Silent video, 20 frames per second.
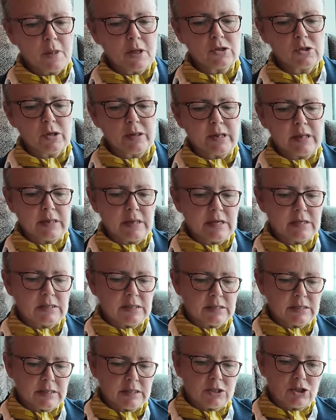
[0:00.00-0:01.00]
So I think the
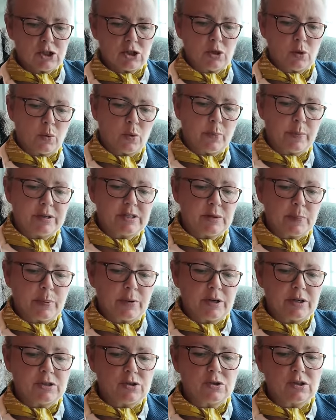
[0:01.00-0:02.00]
easiest thing to do will be to
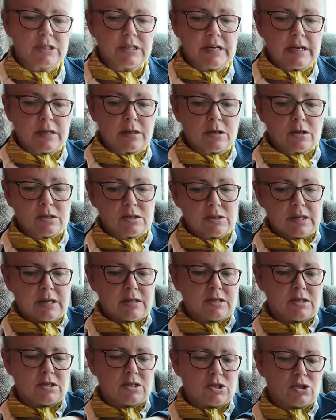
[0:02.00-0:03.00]
put it underneath because
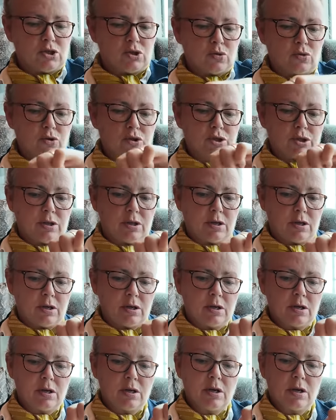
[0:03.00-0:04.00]
that's stuck to the...
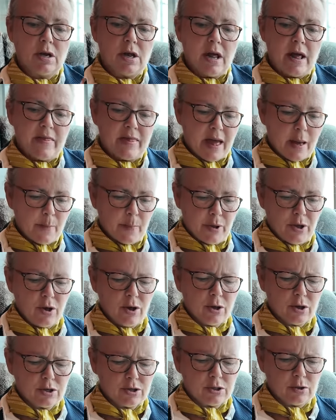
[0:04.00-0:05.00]
That
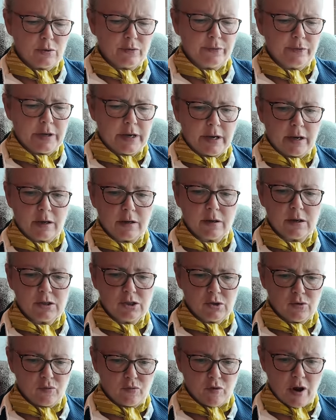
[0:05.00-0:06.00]
burger's lovely.
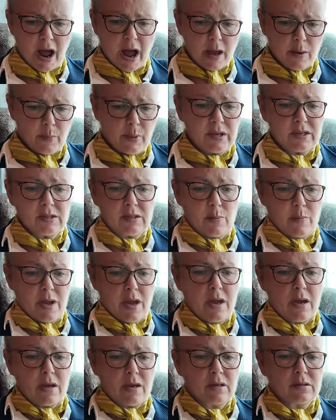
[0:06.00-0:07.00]
It's a right piece of
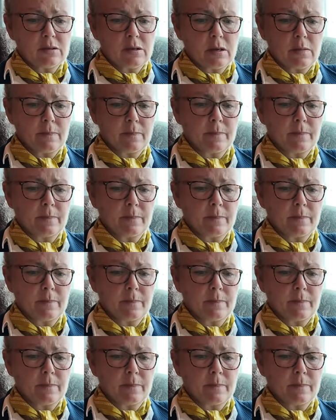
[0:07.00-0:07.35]
meat.